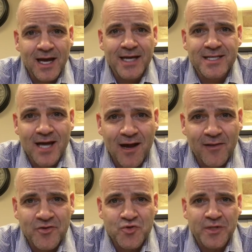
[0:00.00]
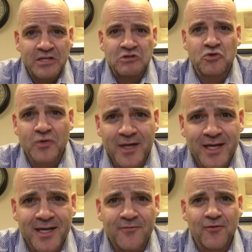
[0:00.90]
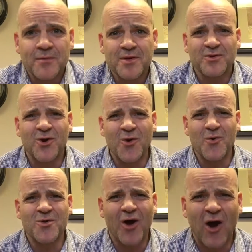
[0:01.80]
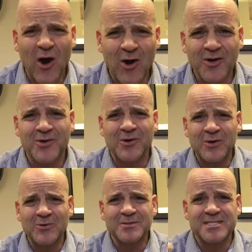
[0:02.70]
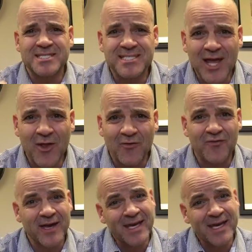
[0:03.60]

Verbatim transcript: idolatry, greed, from your own heart, your own self.